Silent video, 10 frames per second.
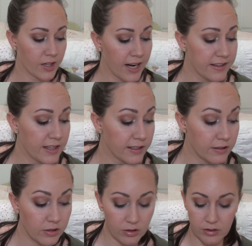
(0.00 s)
and
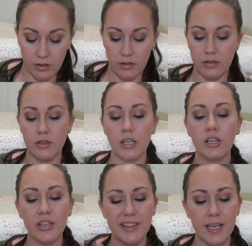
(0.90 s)
the
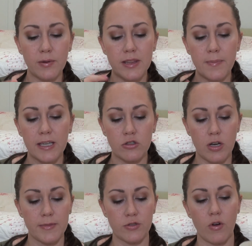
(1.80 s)
good thing with the Peter
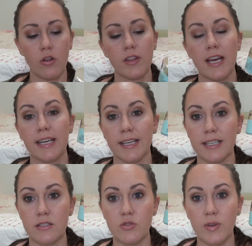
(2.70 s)
Thomas Roth
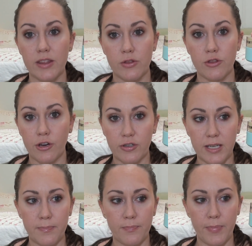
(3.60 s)
is you get
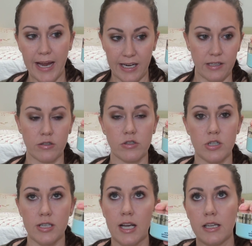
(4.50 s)
30
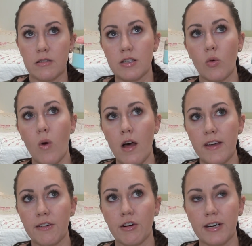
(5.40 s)
pairs. So while
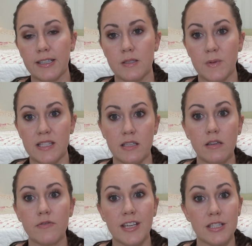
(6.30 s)
they are
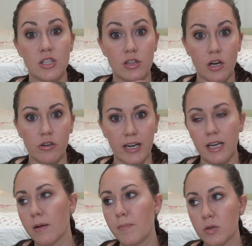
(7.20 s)
expensive, that's
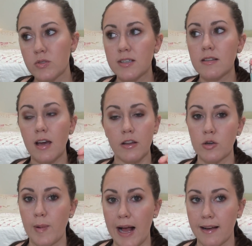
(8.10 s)
30. Most of the other
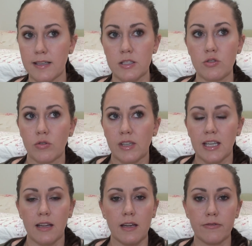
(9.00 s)
packs, you only
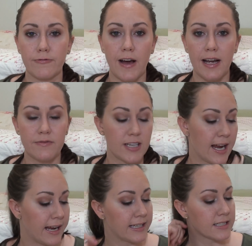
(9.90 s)
get like 5 to
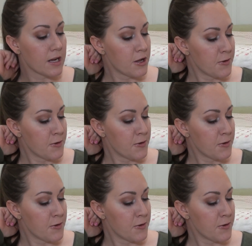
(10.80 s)
8.